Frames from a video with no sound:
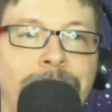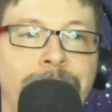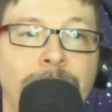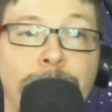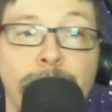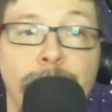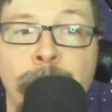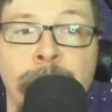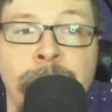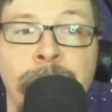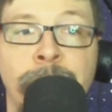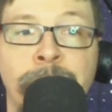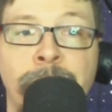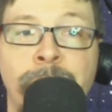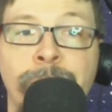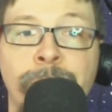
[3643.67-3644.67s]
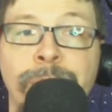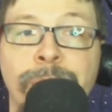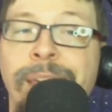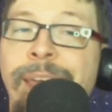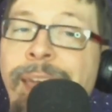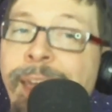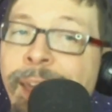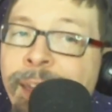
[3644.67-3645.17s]
Comicbook.com
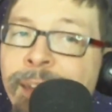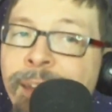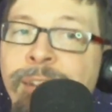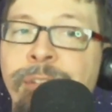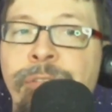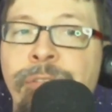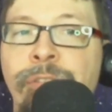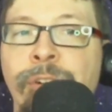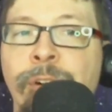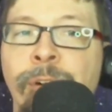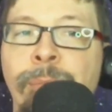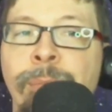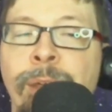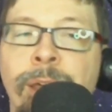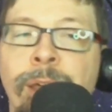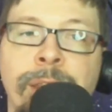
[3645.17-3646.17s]
can confirm